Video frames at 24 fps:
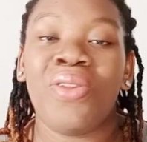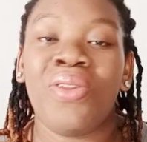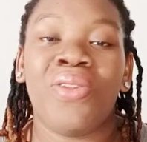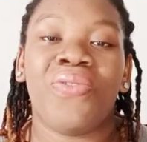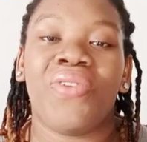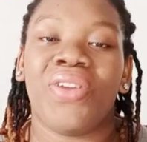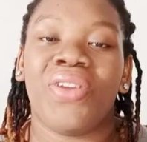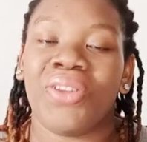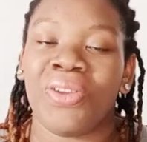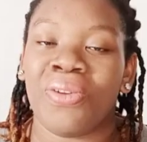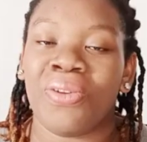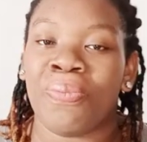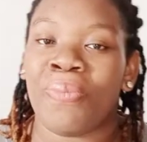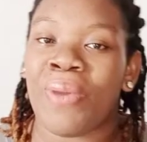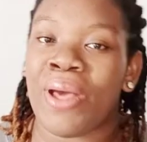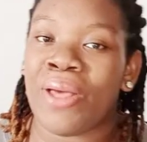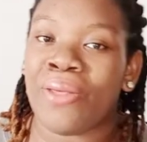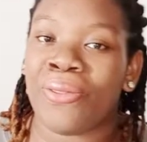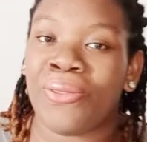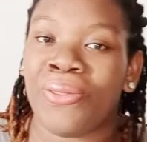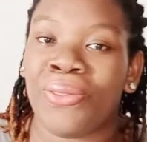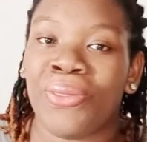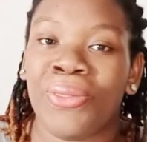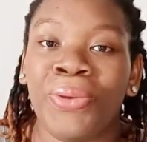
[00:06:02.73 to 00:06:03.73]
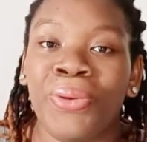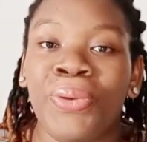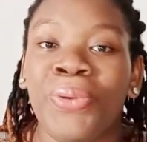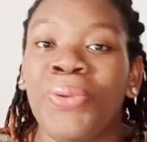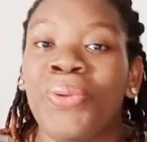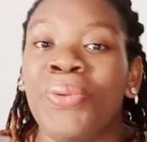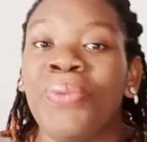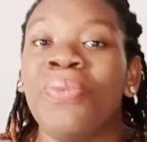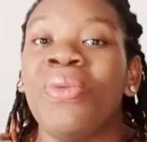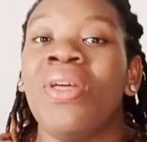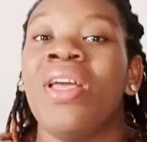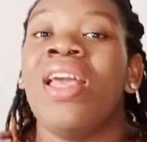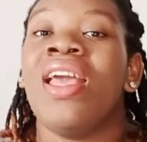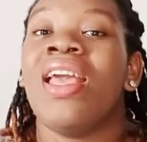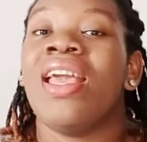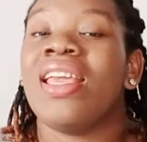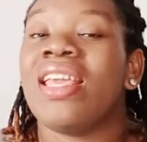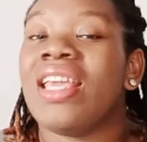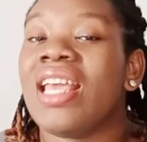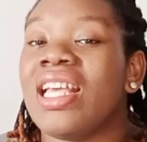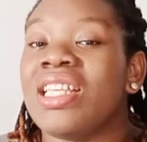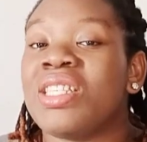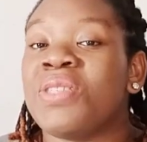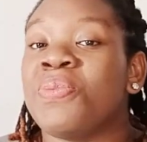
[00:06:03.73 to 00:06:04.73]
all over your bathroom.
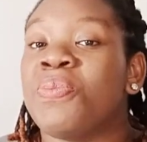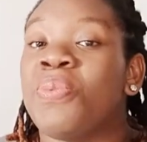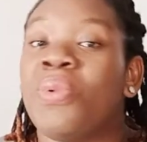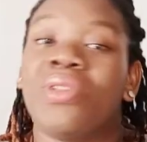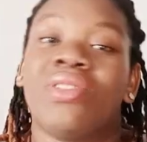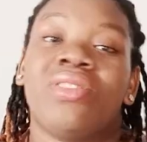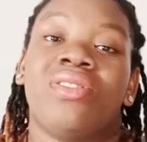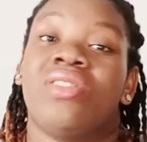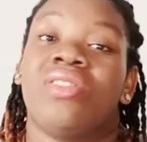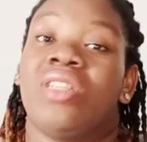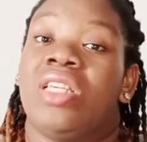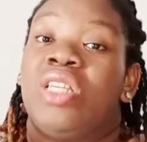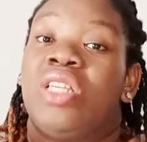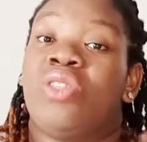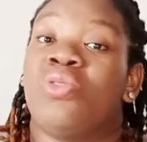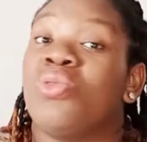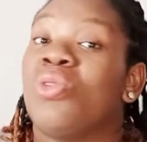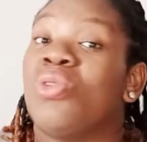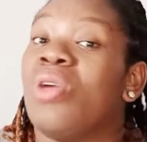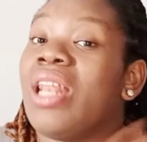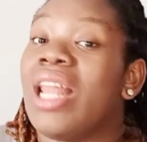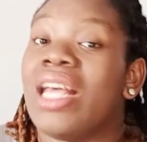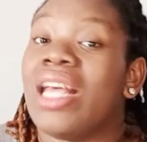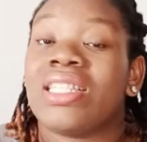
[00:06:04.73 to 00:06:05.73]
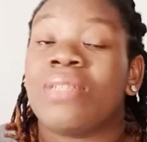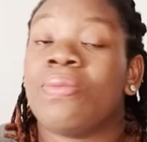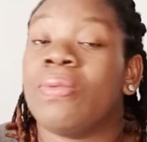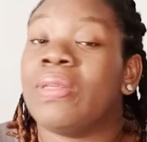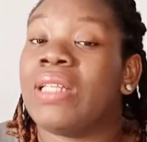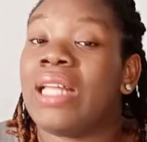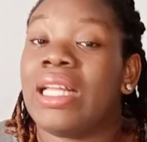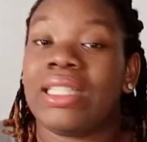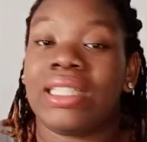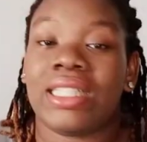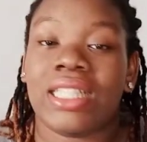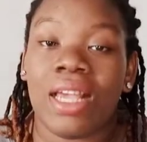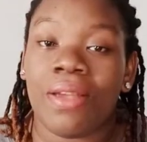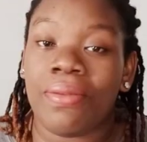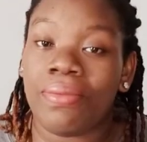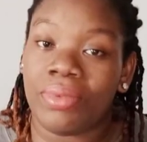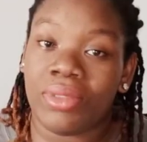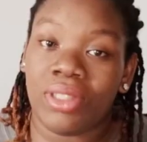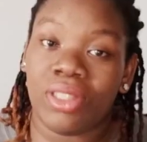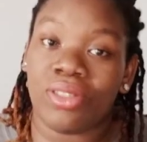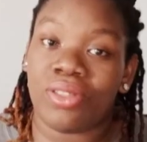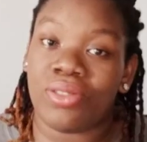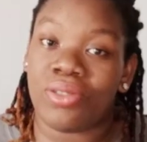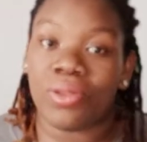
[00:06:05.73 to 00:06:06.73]
Yes, but it will not last more than
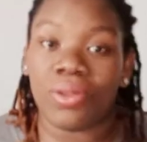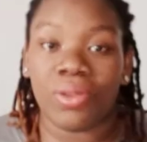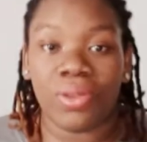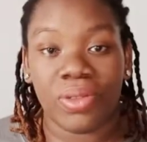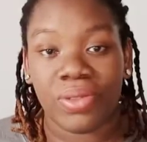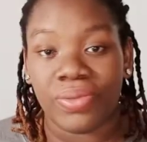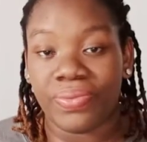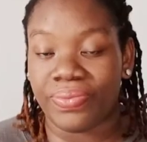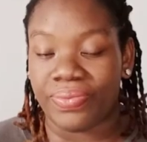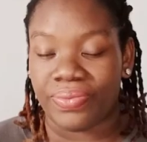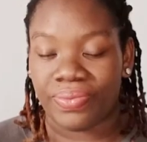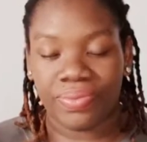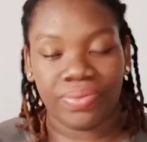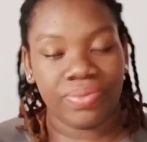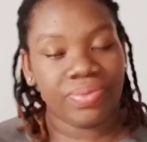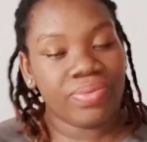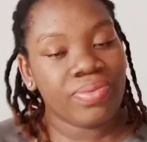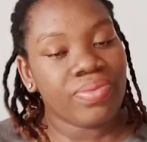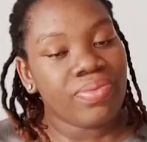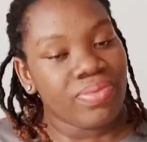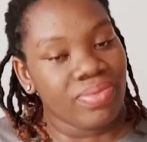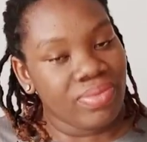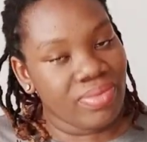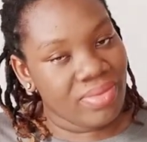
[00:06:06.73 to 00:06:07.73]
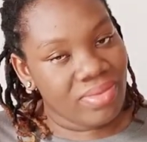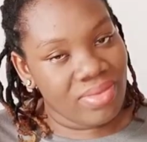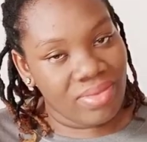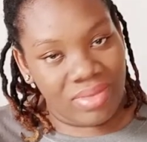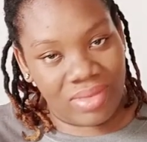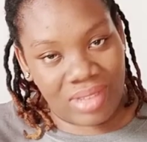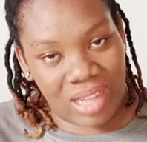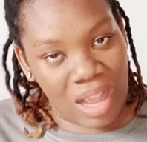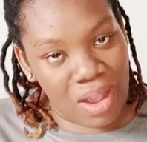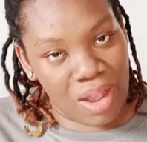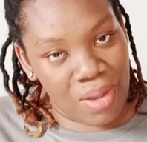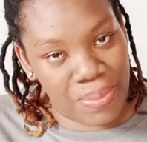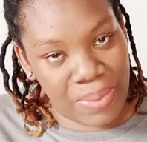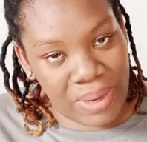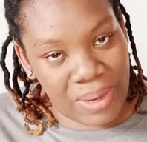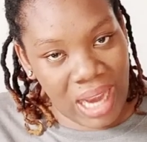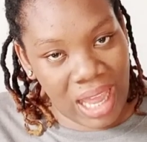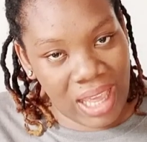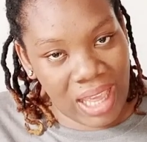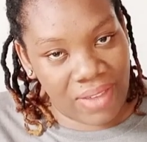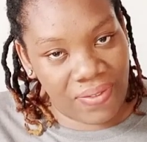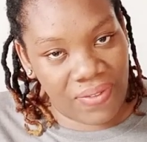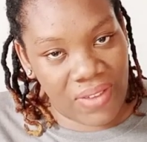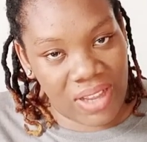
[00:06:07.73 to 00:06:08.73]
10 minutes. So I'll be
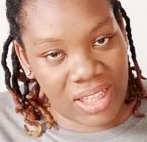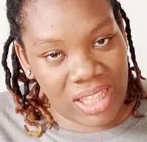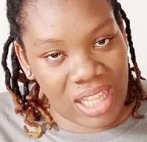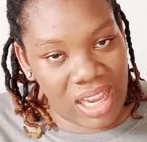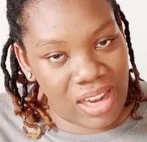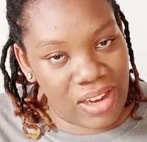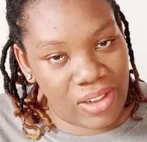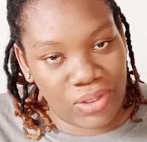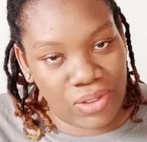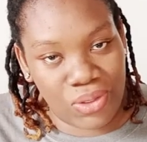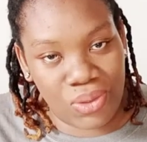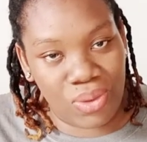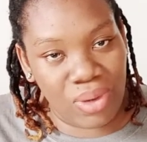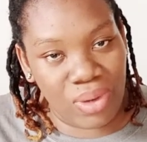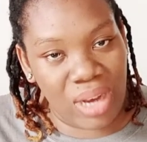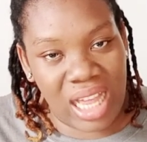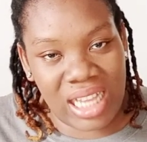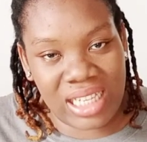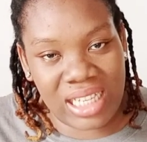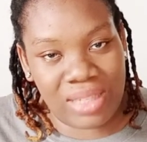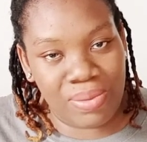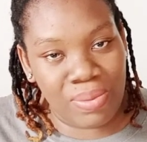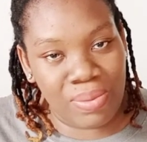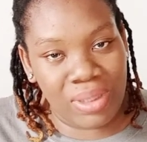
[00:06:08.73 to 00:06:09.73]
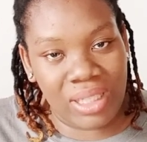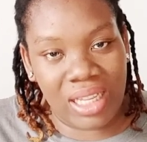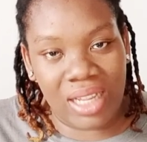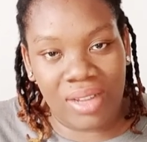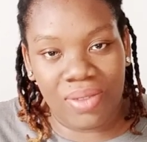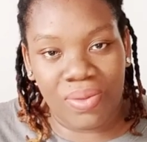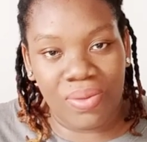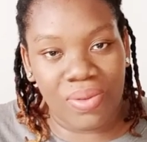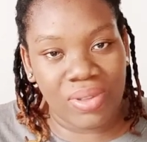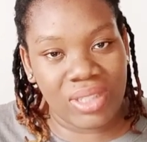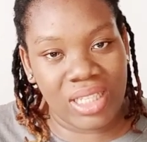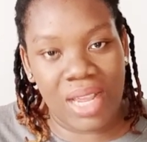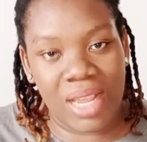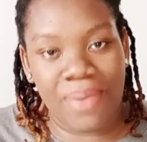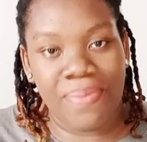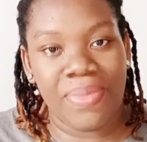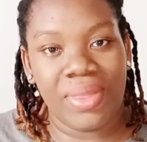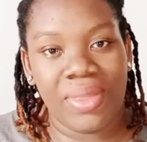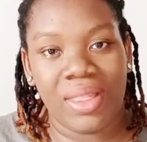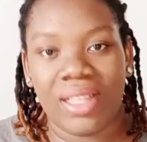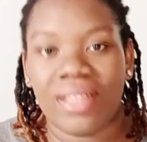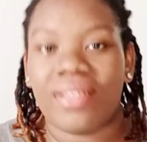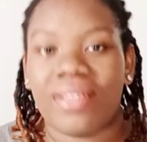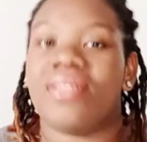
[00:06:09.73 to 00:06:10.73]
lying if I tell it to last more than
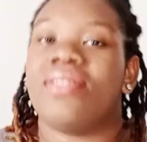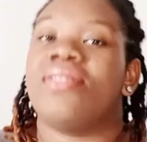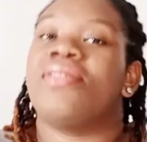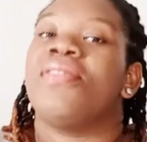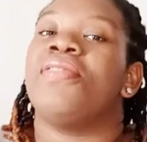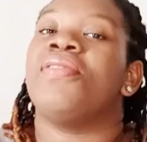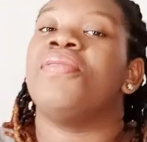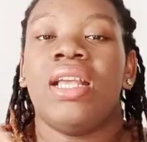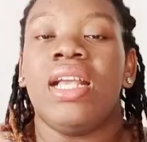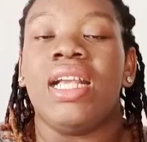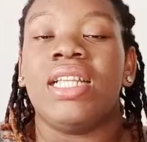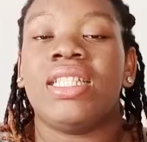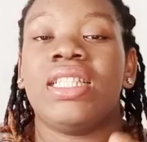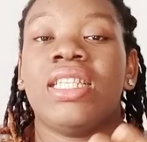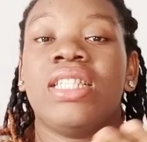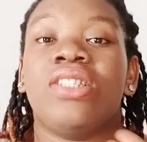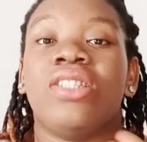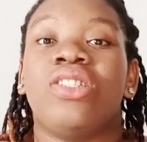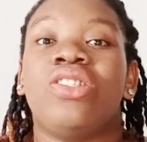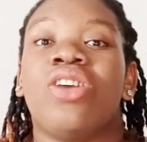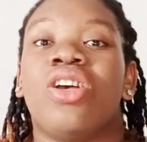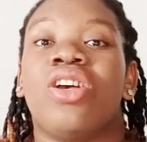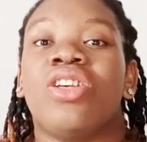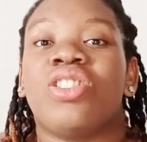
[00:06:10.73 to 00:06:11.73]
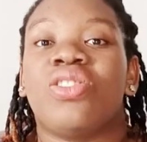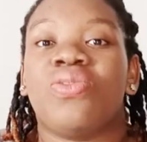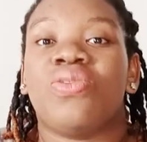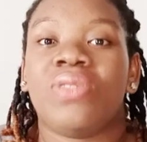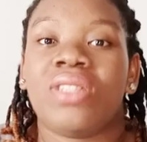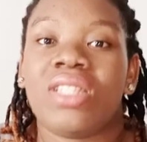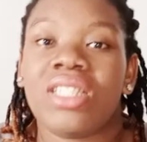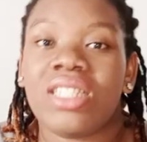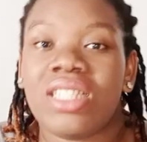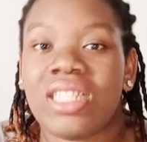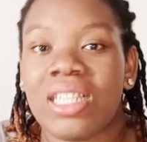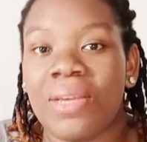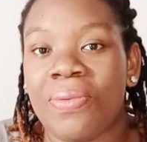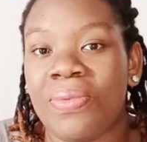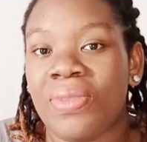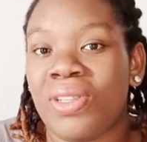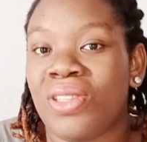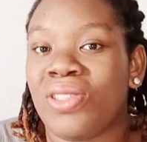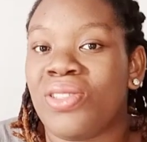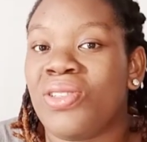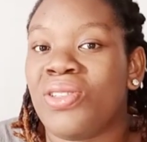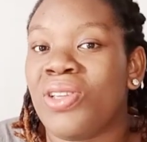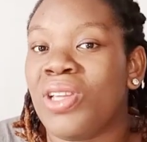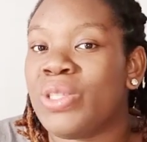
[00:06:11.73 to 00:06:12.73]
10 minutes. So it is just within 10
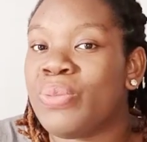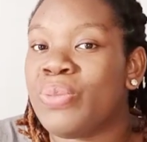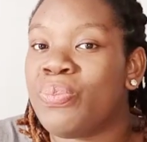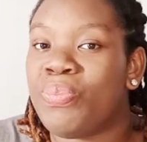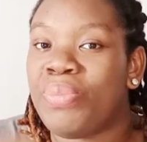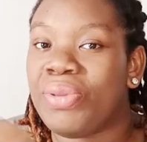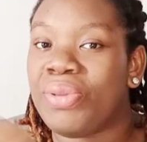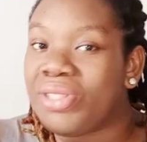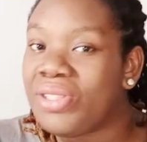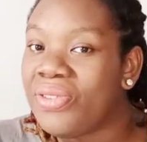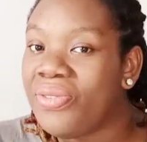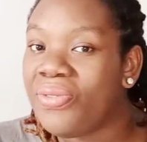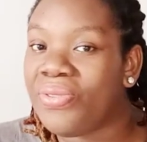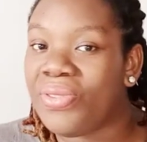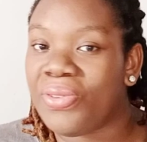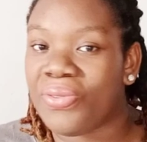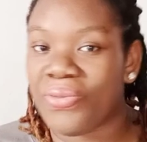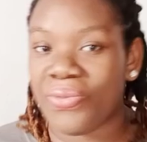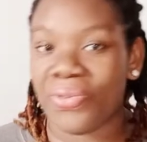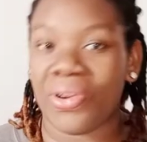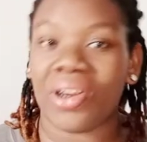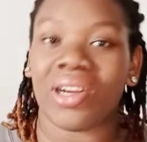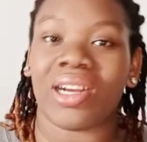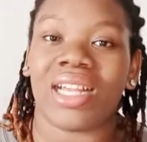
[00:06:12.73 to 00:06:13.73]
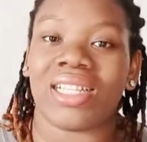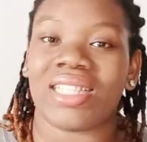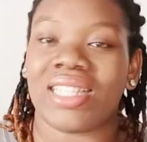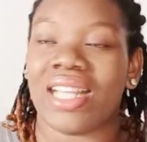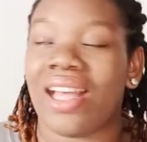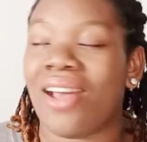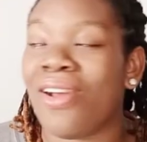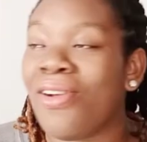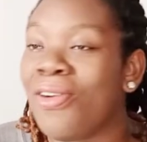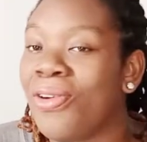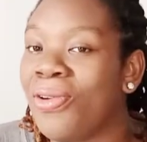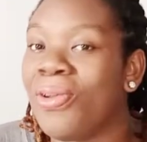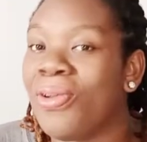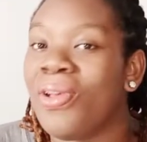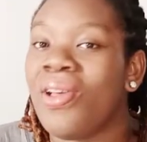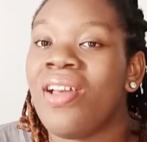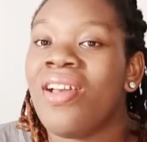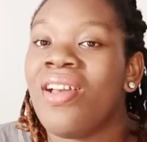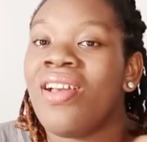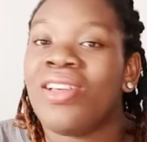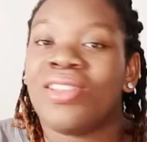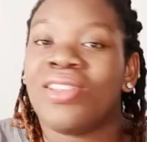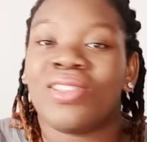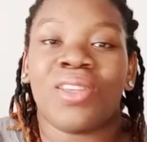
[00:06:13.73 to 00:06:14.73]
minutes, just perceive the fragrance that, oh,
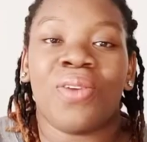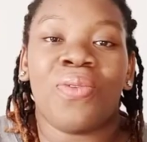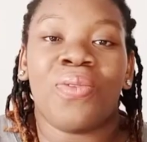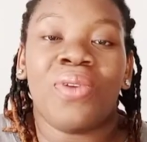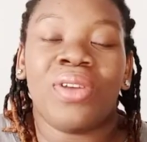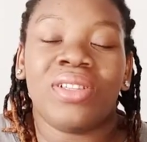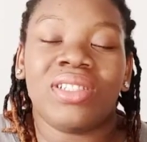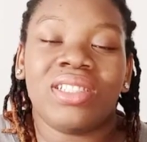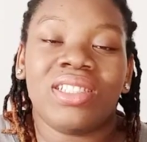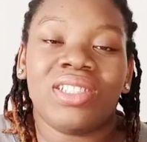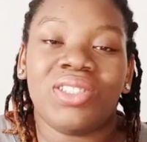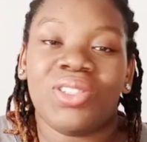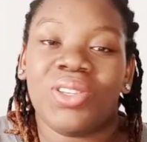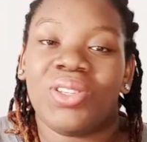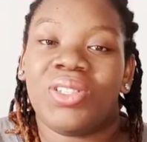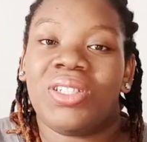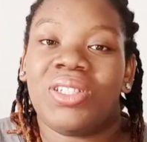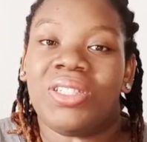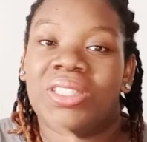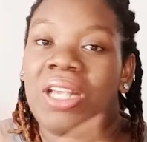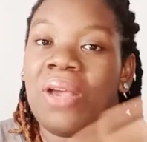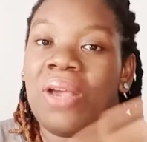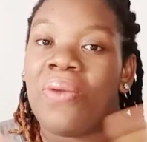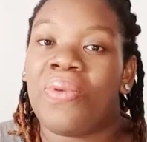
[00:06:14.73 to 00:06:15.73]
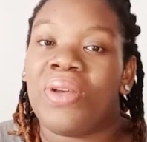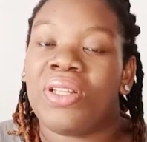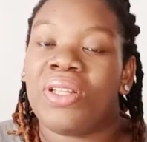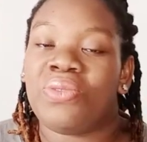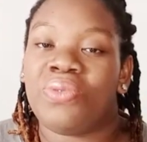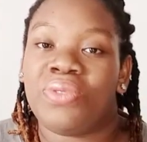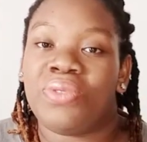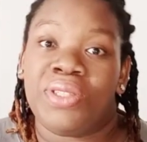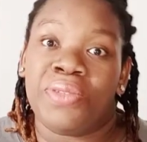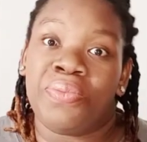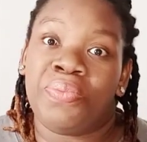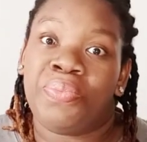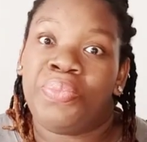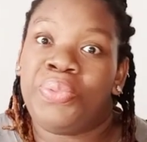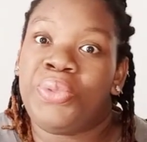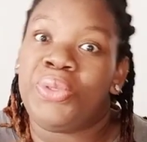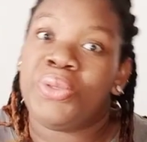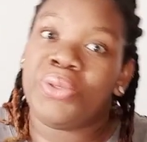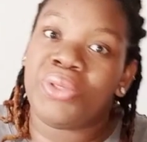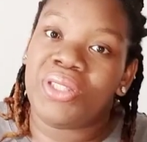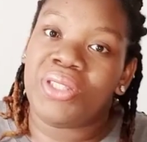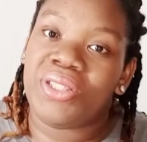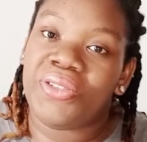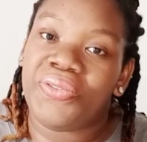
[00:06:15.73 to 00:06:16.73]
someone just showered with a
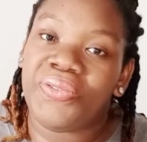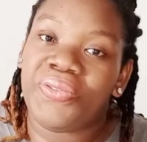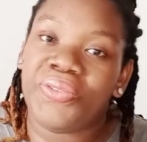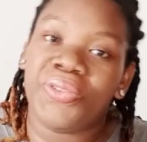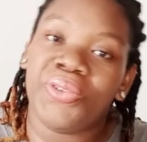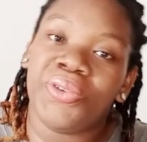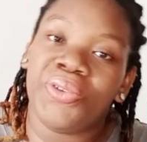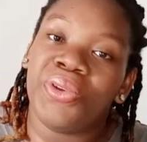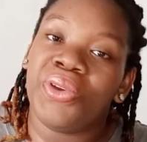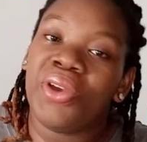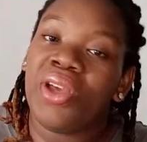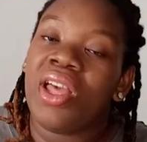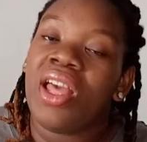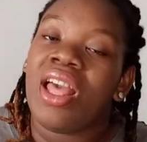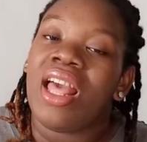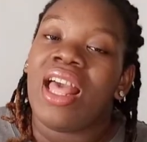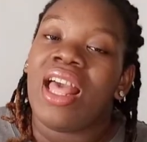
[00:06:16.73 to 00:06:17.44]
beautiful